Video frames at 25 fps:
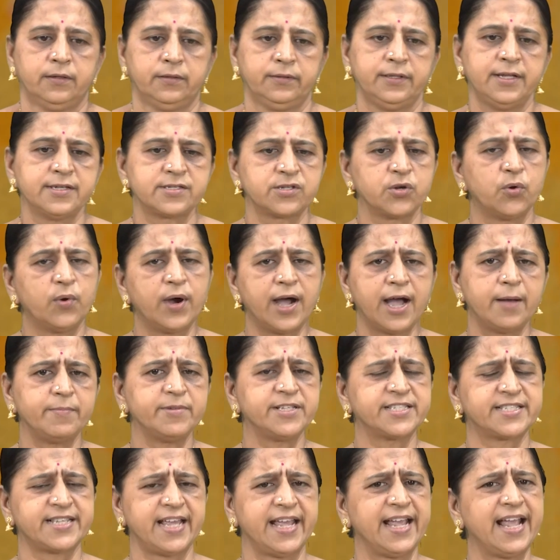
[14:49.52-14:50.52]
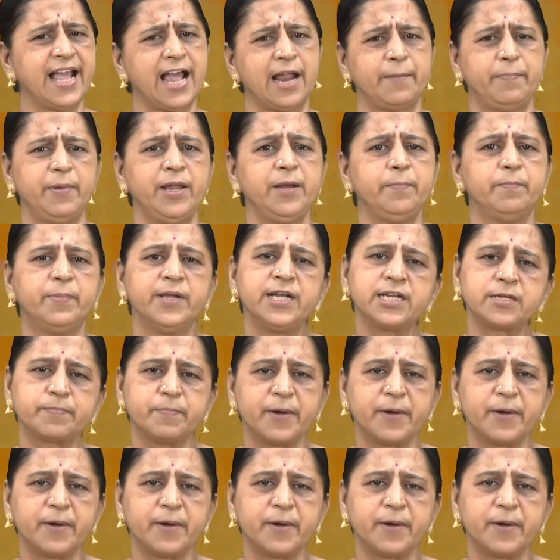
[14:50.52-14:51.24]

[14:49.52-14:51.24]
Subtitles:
There is no harm in saying had been built,